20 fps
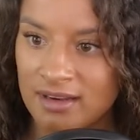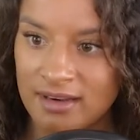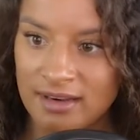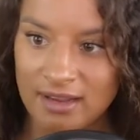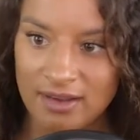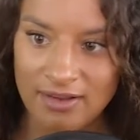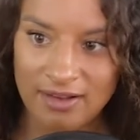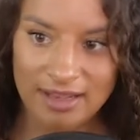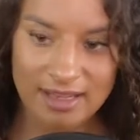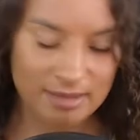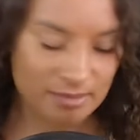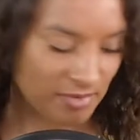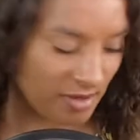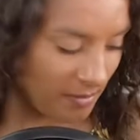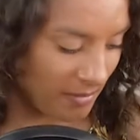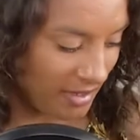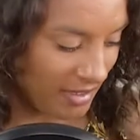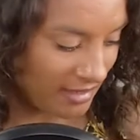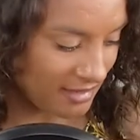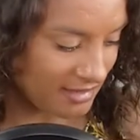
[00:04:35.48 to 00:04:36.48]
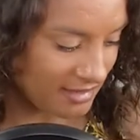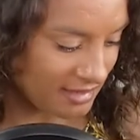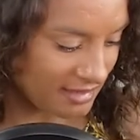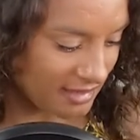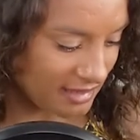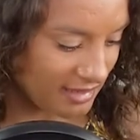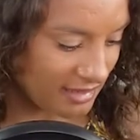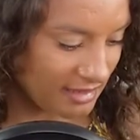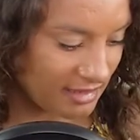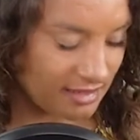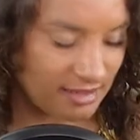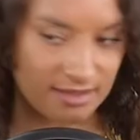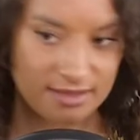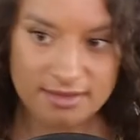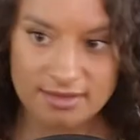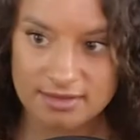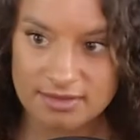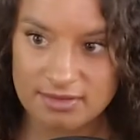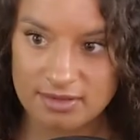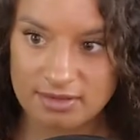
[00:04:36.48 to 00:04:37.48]
Now I'll add my whitelist ID,
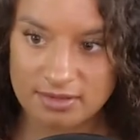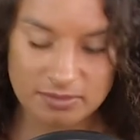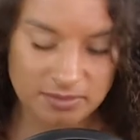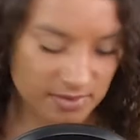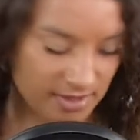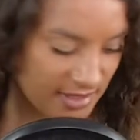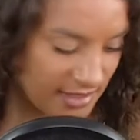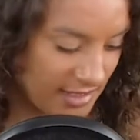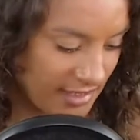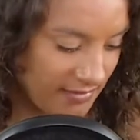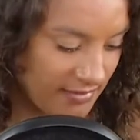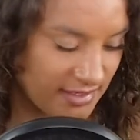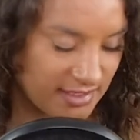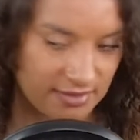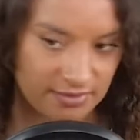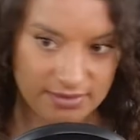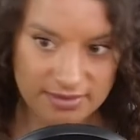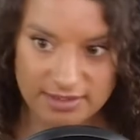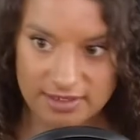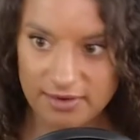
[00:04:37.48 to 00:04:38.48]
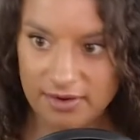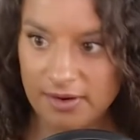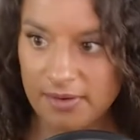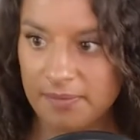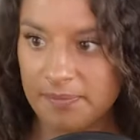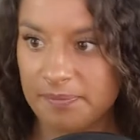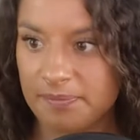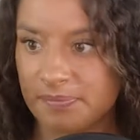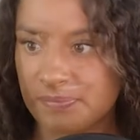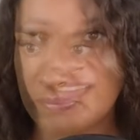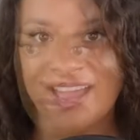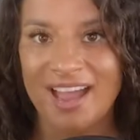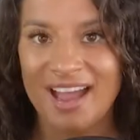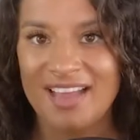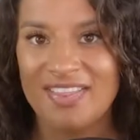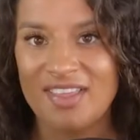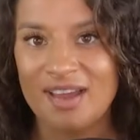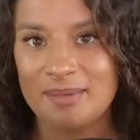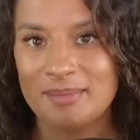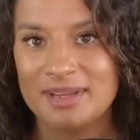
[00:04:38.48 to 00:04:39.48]
so it's 1700.
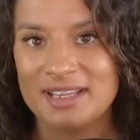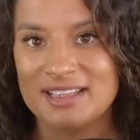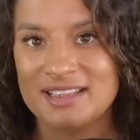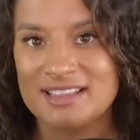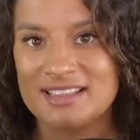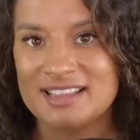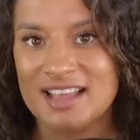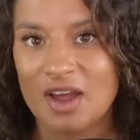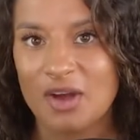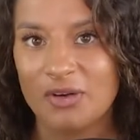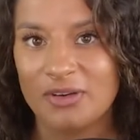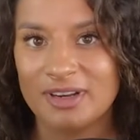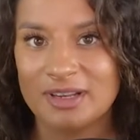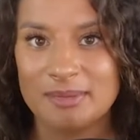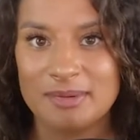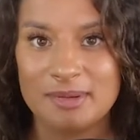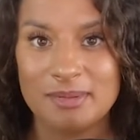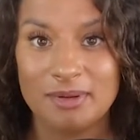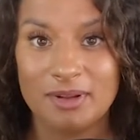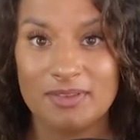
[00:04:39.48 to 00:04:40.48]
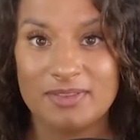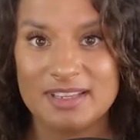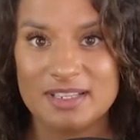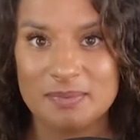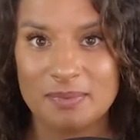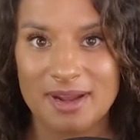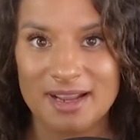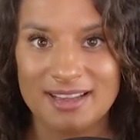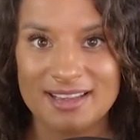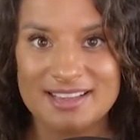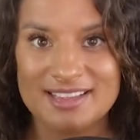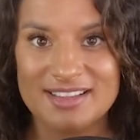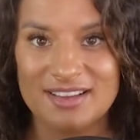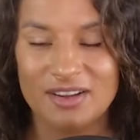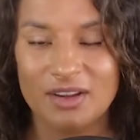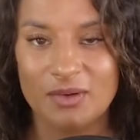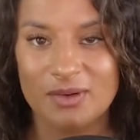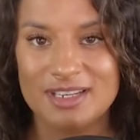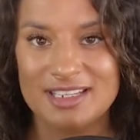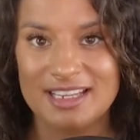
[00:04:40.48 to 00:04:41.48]
And that means that only people on this whitelist are
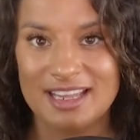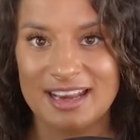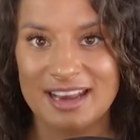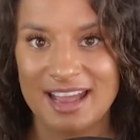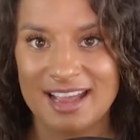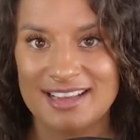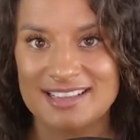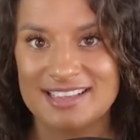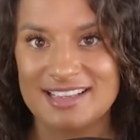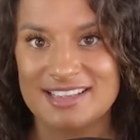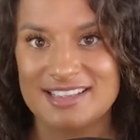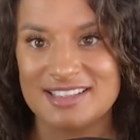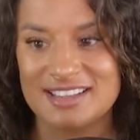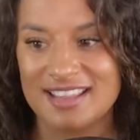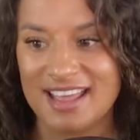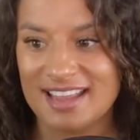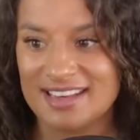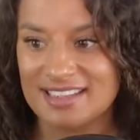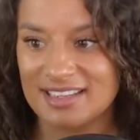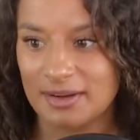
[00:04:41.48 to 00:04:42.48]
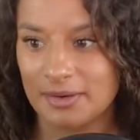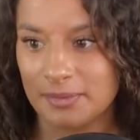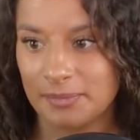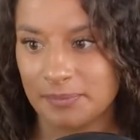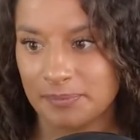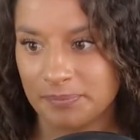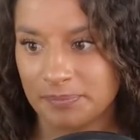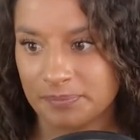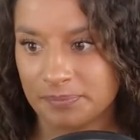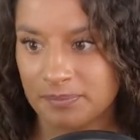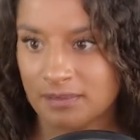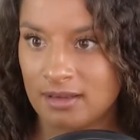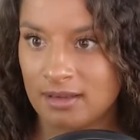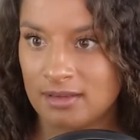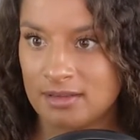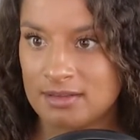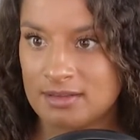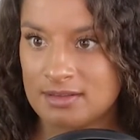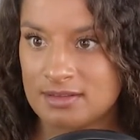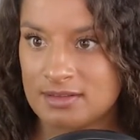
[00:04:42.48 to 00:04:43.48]
going to get access to that deal.
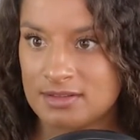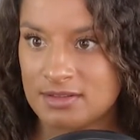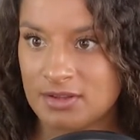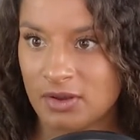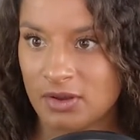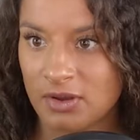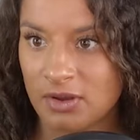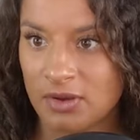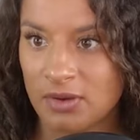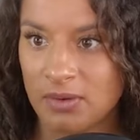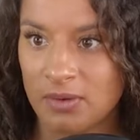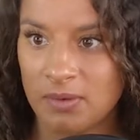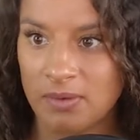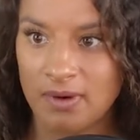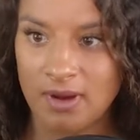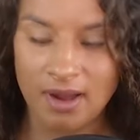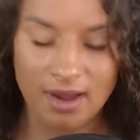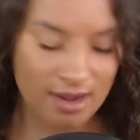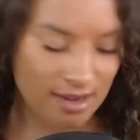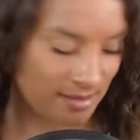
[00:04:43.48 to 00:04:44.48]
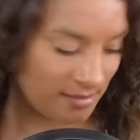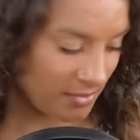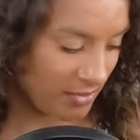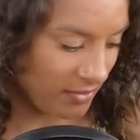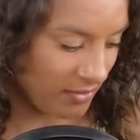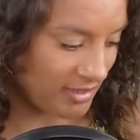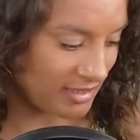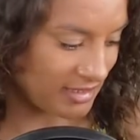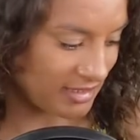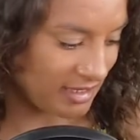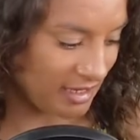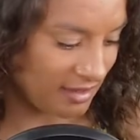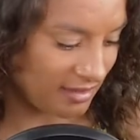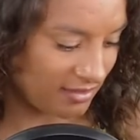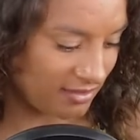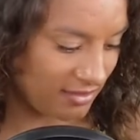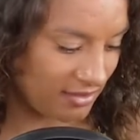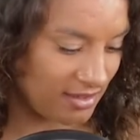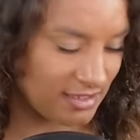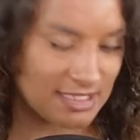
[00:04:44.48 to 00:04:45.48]
So I'm going to get
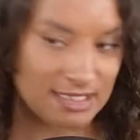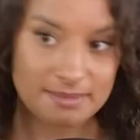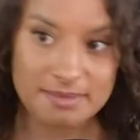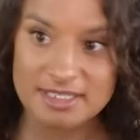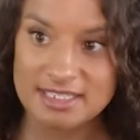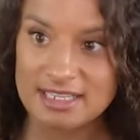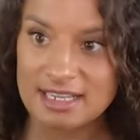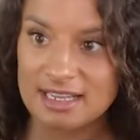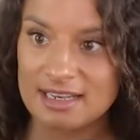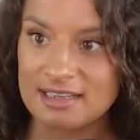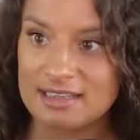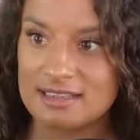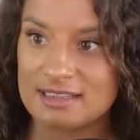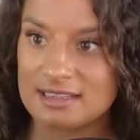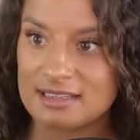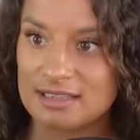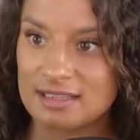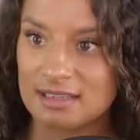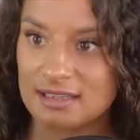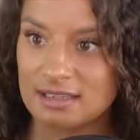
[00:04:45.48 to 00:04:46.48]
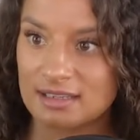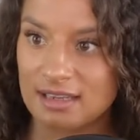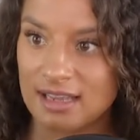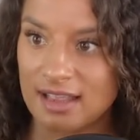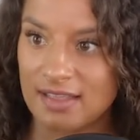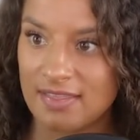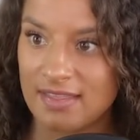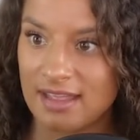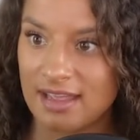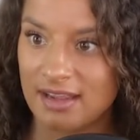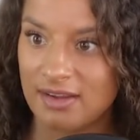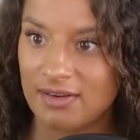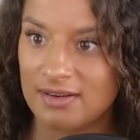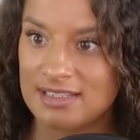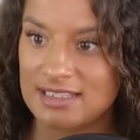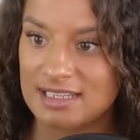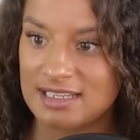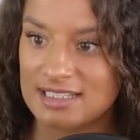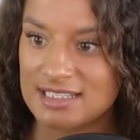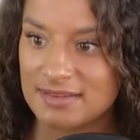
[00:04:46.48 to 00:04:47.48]
30% and they're going
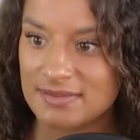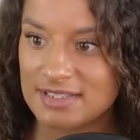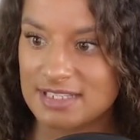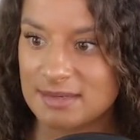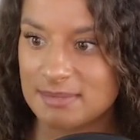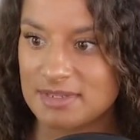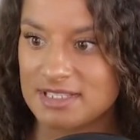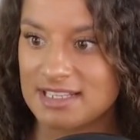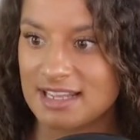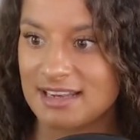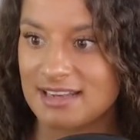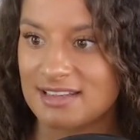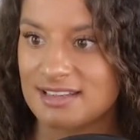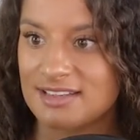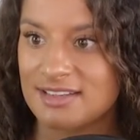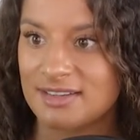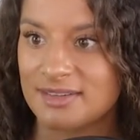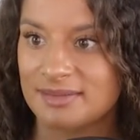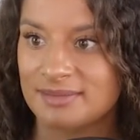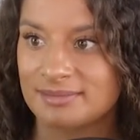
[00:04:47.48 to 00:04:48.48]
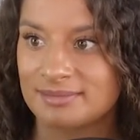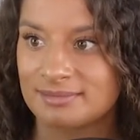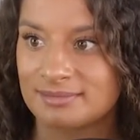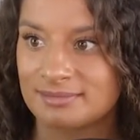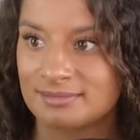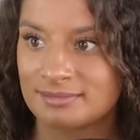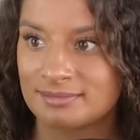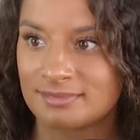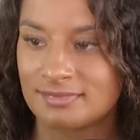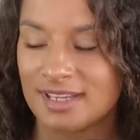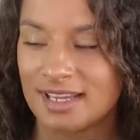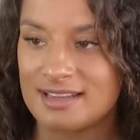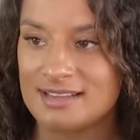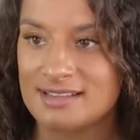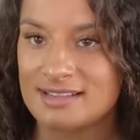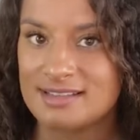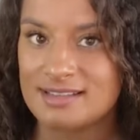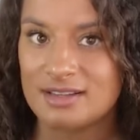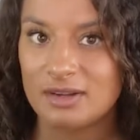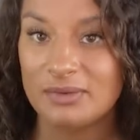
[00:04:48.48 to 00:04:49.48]
to get 70%,
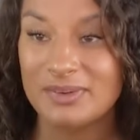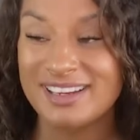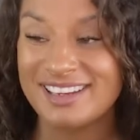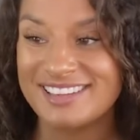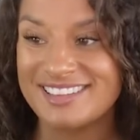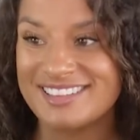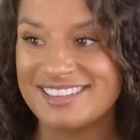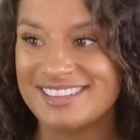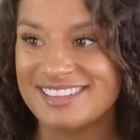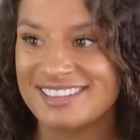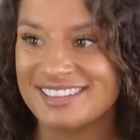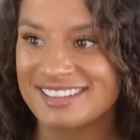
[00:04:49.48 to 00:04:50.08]
as agreed.